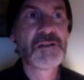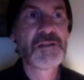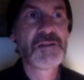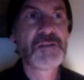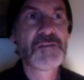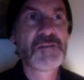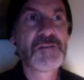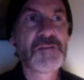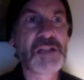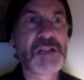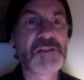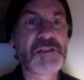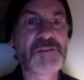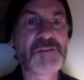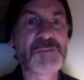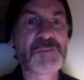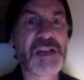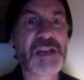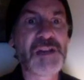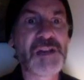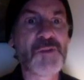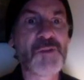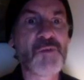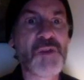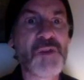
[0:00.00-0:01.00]
followed
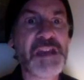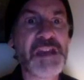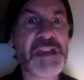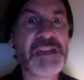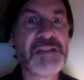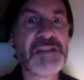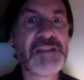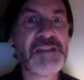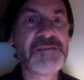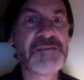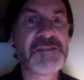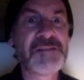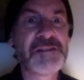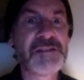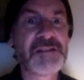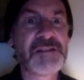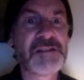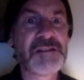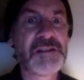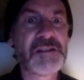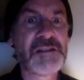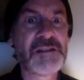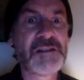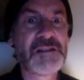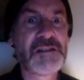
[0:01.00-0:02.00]
by a wave,
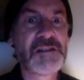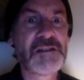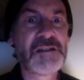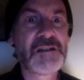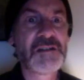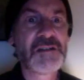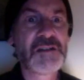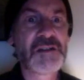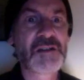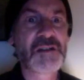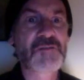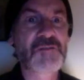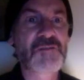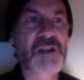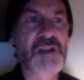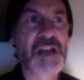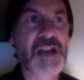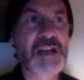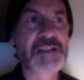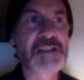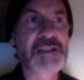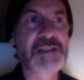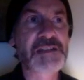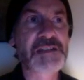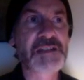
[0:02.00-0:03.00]
a
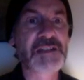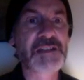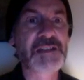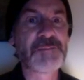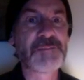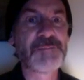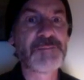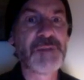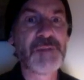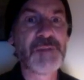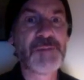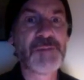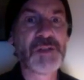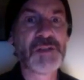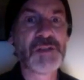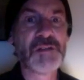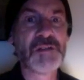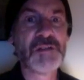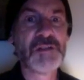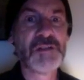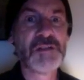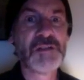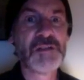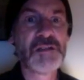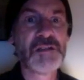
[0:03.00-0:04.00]
rising, a bubble,
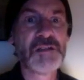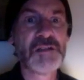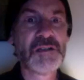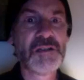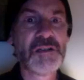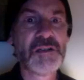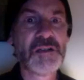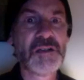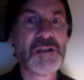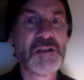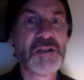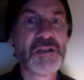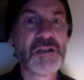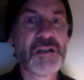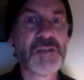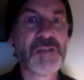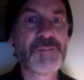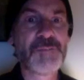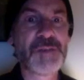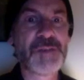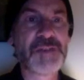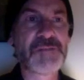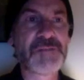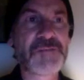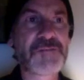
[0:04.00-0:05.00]
a
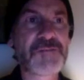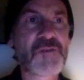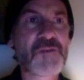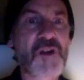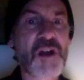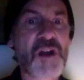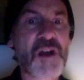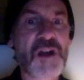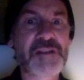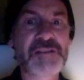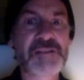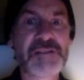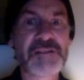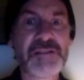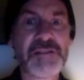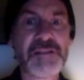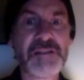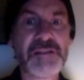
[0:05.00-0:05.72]
bit of froth.